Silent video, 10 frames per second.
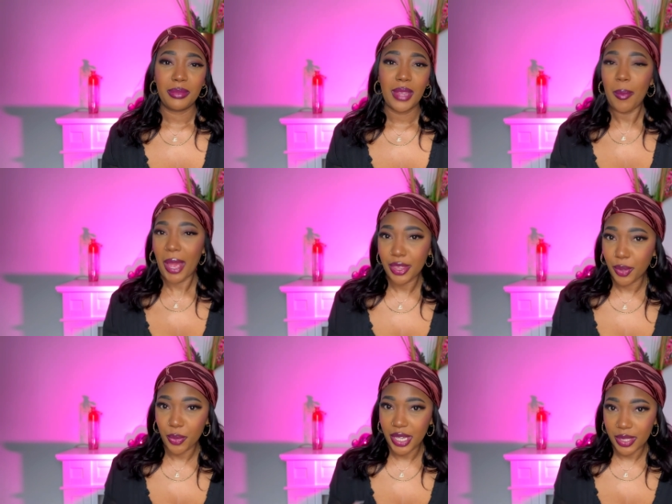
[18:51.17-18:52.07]
Am I the
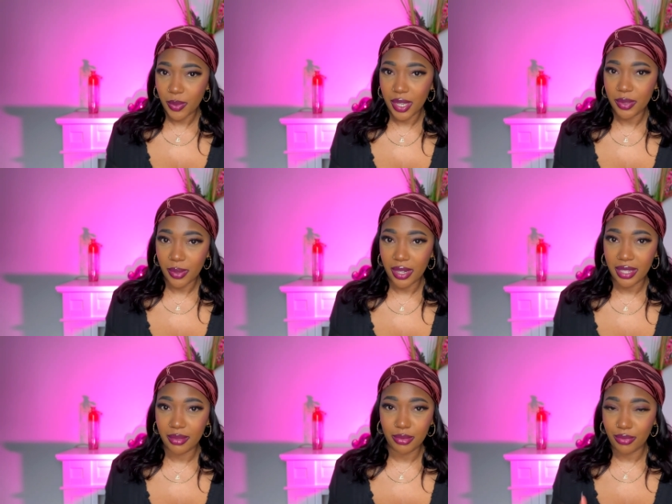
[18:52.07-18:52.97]
crazy one
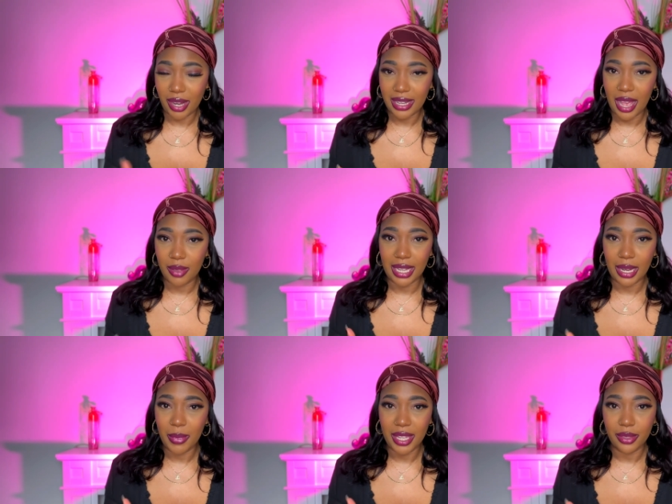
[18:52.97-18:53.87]
right right now? Like,
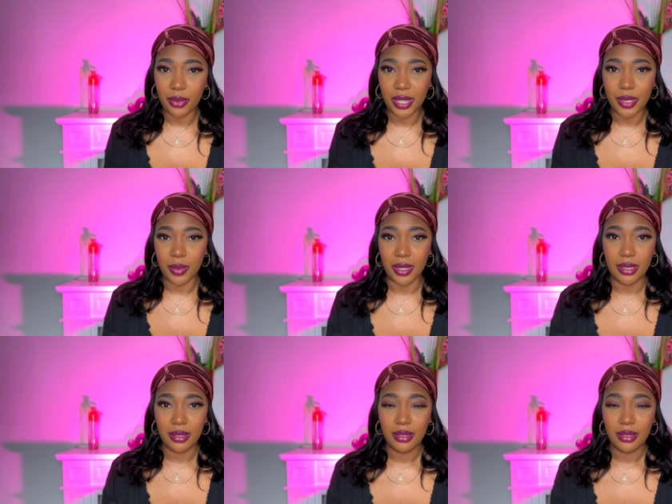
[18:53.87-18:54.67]
am I the crazy one?